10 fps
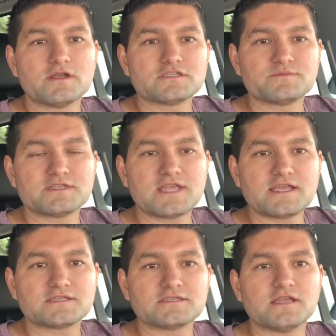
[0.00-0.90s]
else's
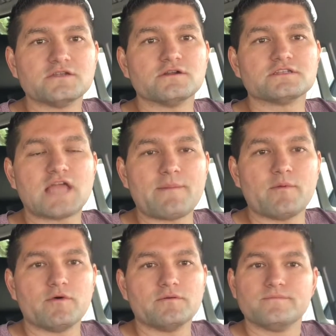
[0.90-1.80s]
mistakes and you're
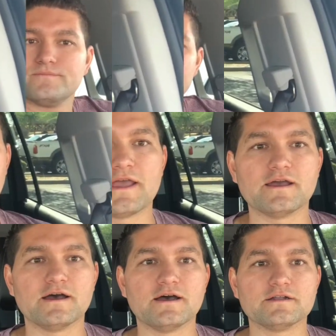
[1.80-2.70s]
unstoppable. Certain things in
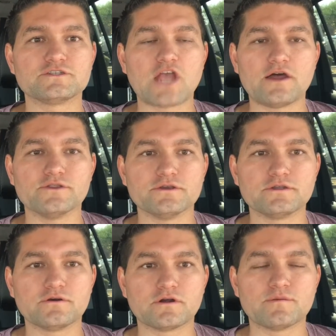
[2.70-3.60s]
my
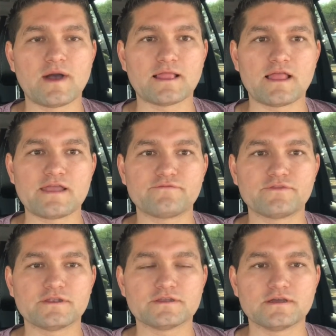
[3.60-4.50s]
childhood or my life
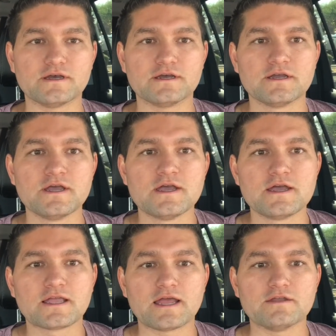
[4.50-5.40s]
that
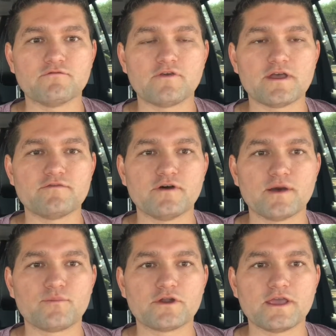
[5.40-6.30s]
kind of
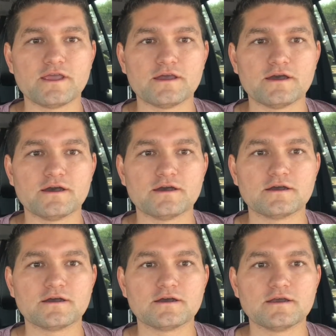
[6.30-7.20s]
have put an
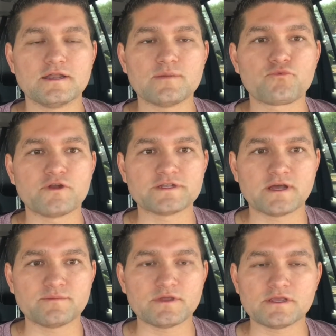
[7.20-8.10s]
imprint
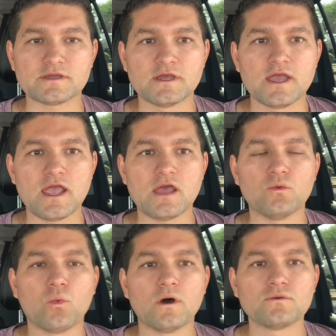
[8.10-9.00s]
on me.
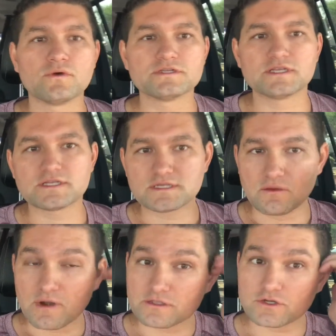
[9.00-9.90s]
And one was that
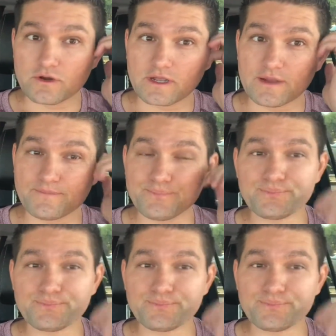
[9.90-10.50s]
when I was growing up,